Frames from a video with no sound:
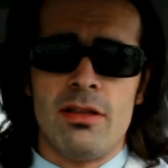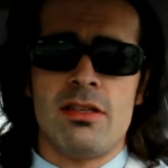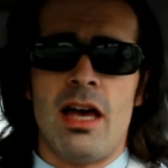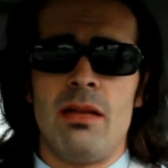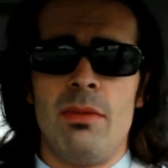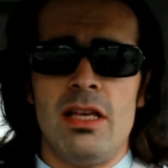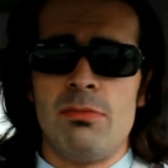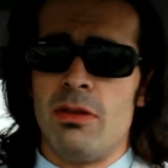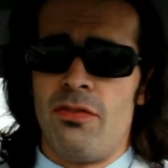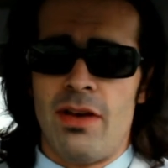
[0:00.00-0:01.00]
this item
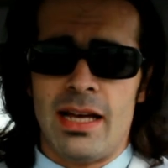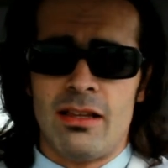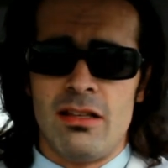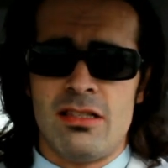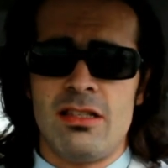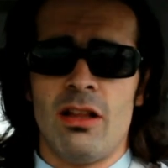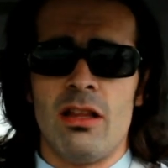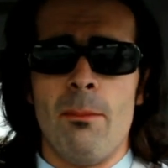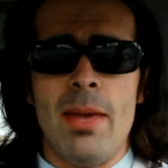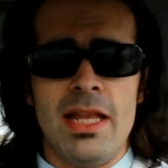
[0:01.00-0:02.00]
is, but the fact that it's still
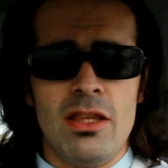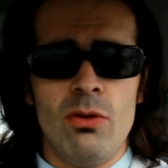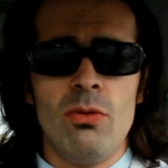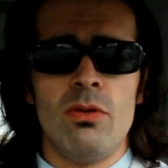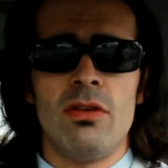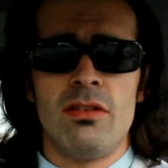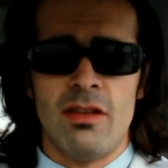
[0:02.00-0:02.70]
on the menu